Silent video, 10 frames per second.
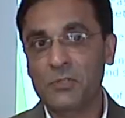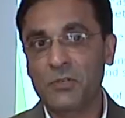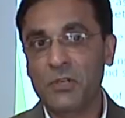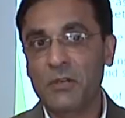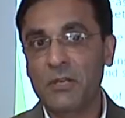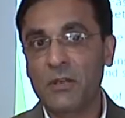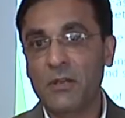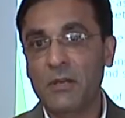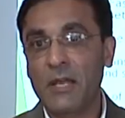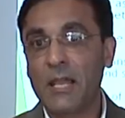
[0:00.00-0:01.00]
So you're,
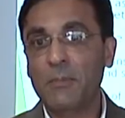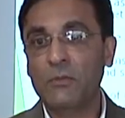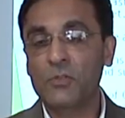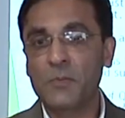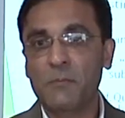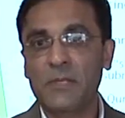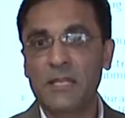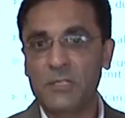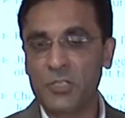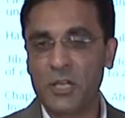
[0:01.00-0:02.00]
you're helping those people,
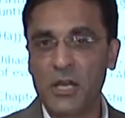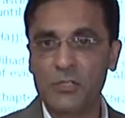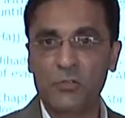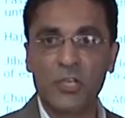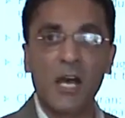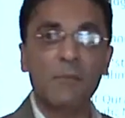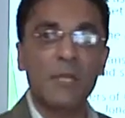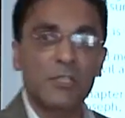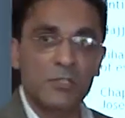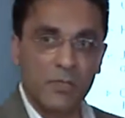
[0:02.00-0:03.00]
that's a jihad. So jihad
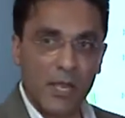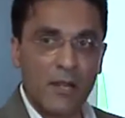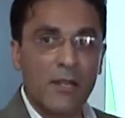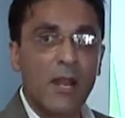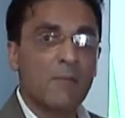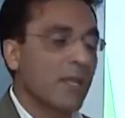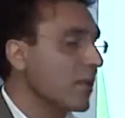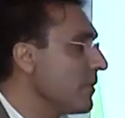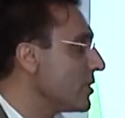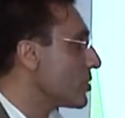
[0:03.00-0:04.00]
means, uh, in Arabic,
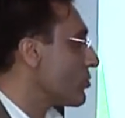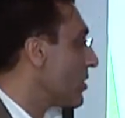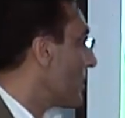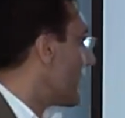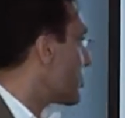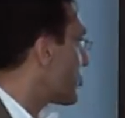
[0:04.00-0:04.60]
it means struggle and